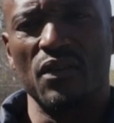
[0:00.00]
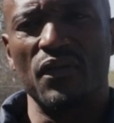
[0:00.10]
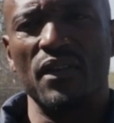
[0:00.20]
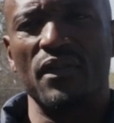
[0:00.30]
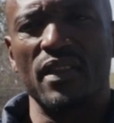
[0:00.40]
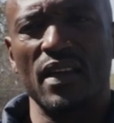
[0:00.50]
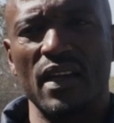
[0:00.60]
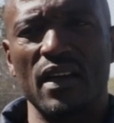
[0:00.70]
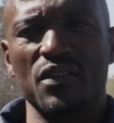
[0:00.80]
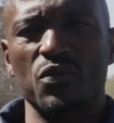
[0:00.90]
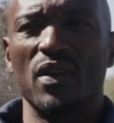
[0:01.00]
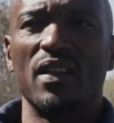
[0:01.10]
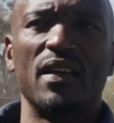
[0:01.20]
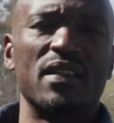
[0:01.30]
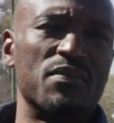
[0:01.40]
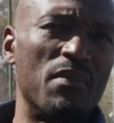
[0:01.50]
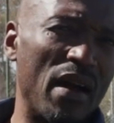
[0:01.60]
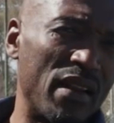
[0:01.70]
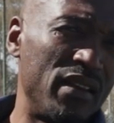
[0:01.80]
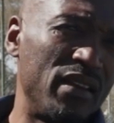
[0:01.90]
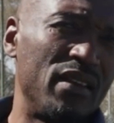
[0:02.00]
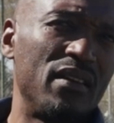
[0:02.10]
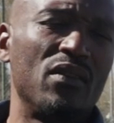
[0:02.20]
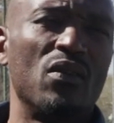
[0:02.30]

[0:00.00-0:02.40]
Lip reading: of everything else, whether it's money